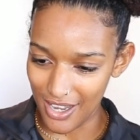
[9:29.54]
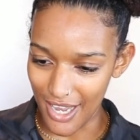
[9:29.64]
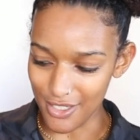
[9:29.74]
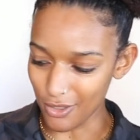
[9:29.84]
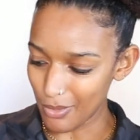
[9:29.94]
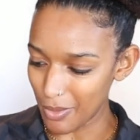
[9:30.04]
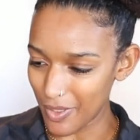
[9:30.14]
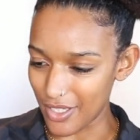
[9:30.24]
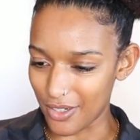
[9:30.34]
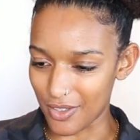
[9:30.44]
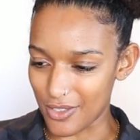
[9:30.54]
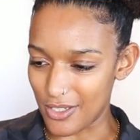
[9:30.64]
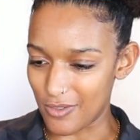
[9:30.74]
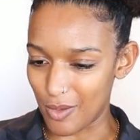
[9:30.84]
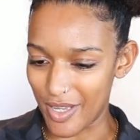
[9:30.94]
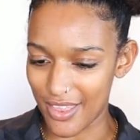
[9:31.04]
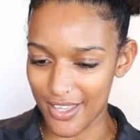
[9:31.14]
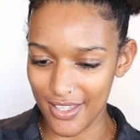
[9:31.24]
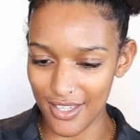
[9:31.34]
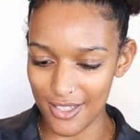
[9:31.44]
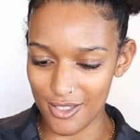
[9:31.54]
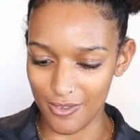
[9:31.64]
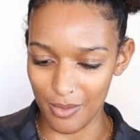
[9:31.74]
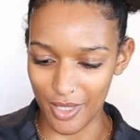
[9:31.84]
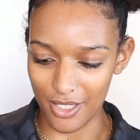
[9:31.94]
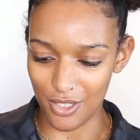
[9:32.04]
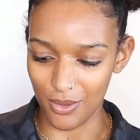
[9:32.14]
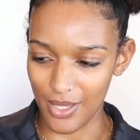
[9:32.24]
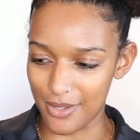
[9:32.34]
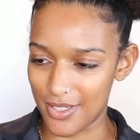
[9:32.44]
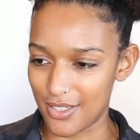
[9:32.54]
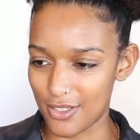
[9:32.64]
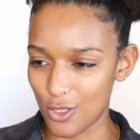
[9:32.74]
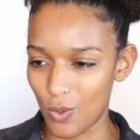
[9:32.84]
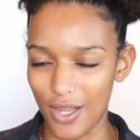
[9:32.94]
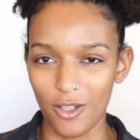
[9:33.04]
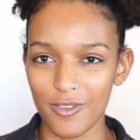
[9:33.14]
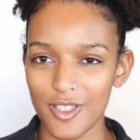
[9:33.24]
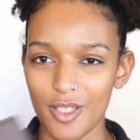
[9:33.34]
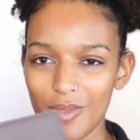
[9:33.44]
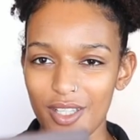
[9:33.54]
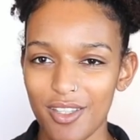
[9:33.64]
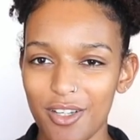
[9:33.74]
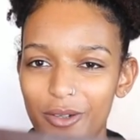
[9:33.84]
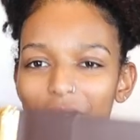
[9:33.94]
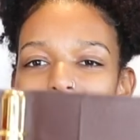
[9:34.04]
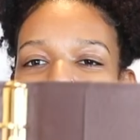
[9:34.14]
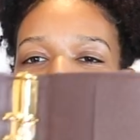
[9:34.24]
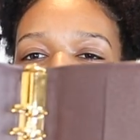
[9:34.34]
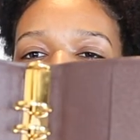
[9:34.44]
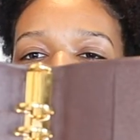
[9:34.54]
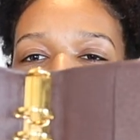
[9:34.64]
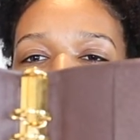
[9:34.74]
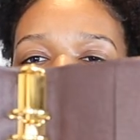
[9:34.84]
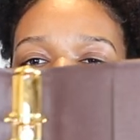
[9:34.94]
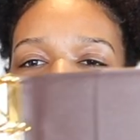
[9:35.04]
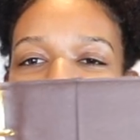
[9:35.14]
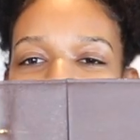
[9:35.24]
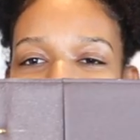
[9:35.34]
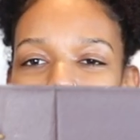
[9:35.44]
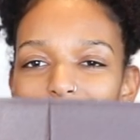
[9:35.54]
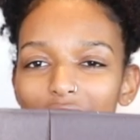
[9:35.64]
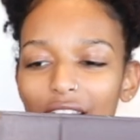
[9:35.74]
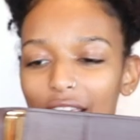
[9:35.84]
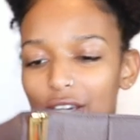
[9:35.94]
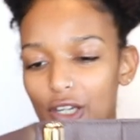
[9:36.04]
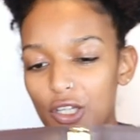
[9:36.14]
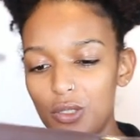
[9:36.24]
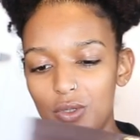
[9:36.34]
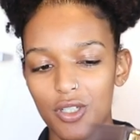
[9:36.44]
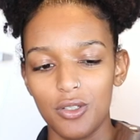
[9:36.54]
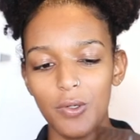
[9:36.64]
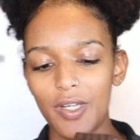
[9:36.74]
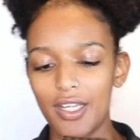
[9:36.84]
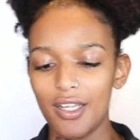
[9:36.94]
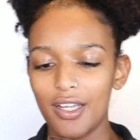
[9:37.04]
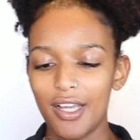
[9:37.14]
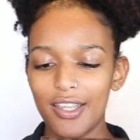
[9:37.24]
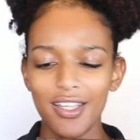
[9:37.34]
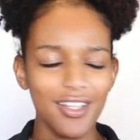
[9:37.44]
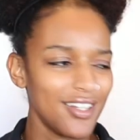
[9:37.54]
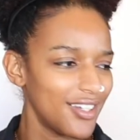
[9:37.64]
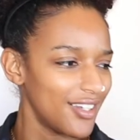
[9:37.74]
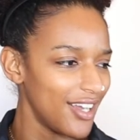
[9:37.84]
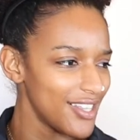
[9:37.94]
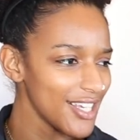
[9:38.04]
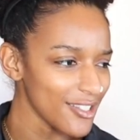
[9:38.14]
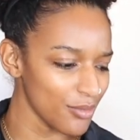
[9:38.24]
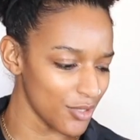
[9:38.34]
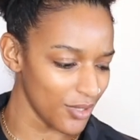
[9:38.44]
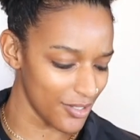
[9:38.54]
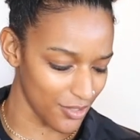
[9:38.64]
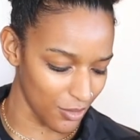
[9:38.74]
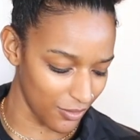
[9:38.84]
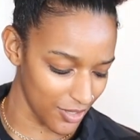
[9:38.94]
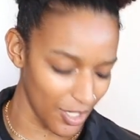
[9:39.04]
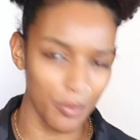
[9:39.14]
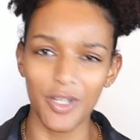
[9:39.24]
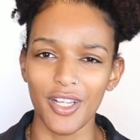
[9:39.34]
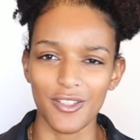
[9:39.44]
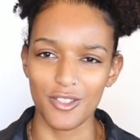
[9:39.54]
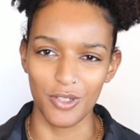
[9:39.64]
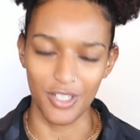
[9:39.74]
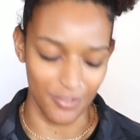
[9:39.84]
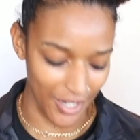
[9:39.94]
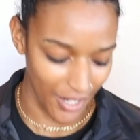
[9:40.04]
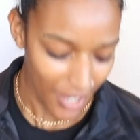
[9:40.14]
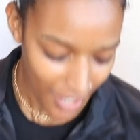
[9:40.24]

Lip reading: I don't remember what year this is from. I think that it's from like 2012 or something though. It's not like new. I think it's from 2012 or so. I'll put it on the screen if I